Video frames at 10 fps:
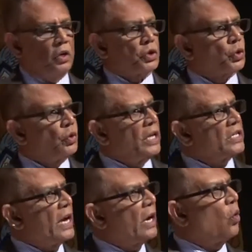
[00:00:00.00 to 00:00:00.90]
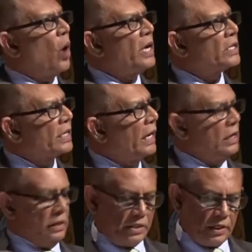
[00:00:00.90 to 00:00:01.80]
Students acquire
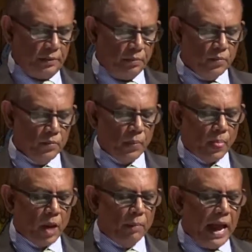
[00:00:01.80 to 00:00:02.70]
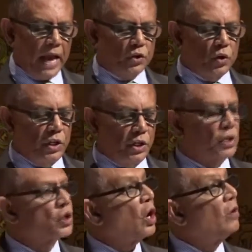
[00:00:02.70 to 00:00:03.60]
skills by actually
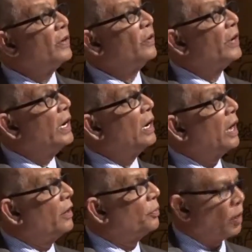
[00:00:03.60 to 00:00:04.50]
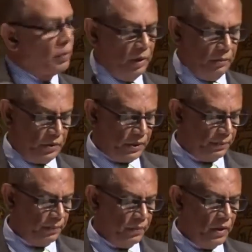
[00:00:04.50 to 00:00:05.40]
solving real-life
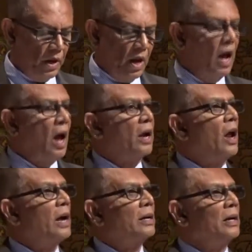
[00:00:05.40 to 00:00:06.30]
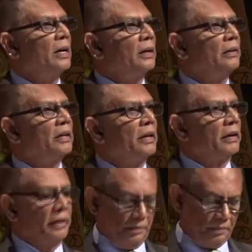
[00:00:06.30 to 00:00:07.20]
problems, not learning
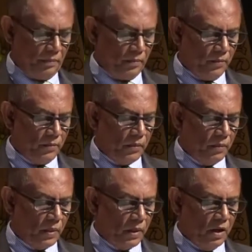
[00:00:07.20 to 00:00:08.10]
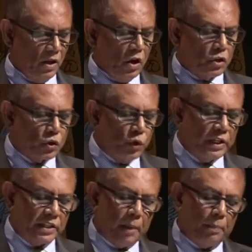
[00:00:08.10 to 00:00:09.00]
theory.
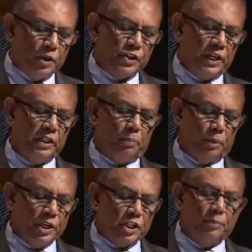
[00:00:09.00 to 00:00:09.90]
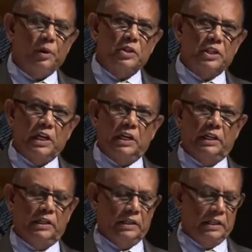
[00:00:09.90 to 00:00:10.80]
Students appreciate the principles
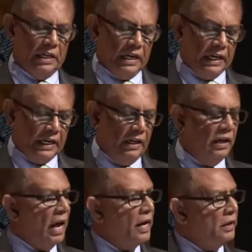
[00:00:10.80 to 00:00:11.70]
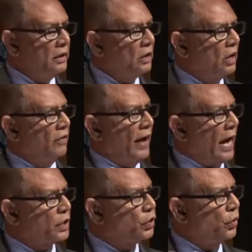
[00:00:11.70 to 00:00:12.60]
learned in light of
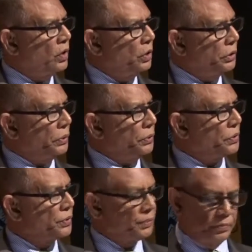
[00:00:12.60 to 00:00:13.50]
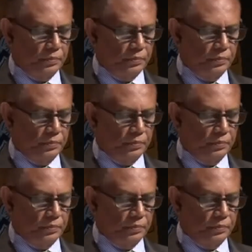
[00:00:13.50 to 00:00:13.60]
actual use,